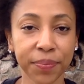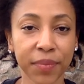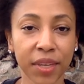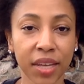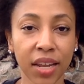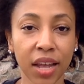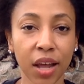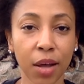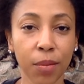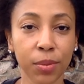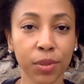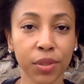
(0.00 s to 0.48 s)
It
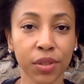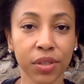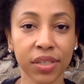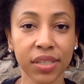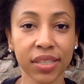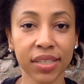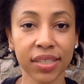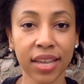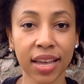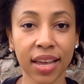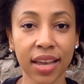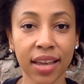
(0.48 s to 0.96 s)
helps you to
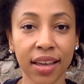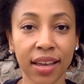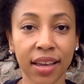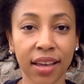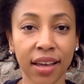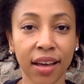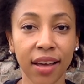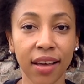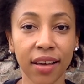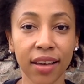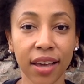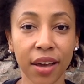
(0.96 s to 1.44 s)
stay
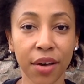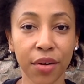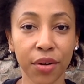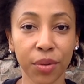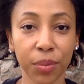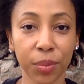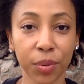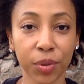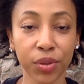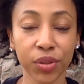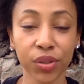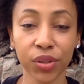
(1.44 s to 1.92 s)

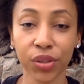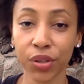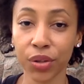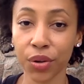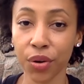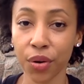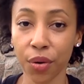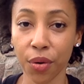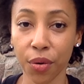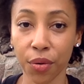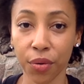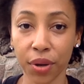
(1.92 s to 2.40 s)
accountable to
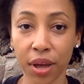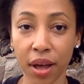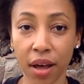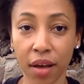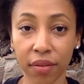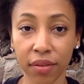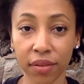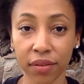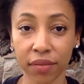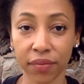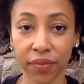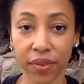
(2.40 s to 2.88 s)
your own
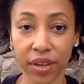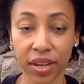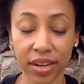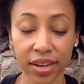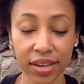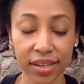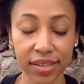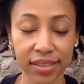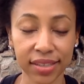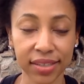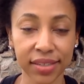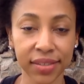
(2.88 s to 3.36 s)
health and
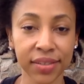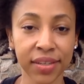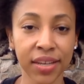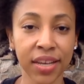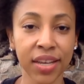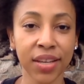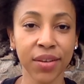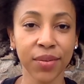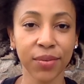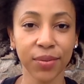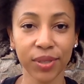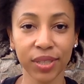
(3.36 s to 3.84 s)
fitness,
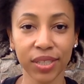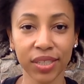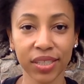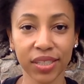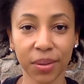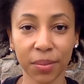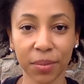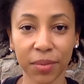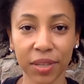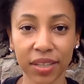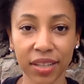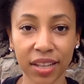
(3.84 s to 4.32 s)
which is
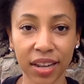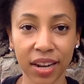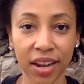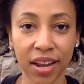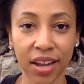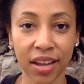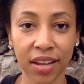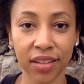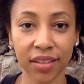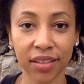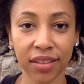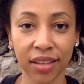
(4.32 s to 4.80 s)
something that
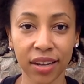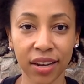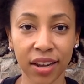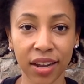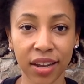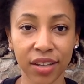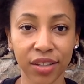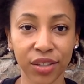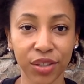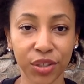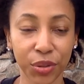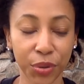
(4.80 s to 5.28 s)

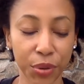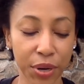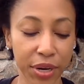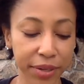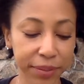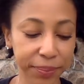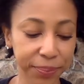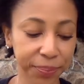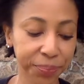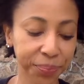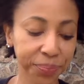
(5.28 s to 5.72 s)
I enjoy.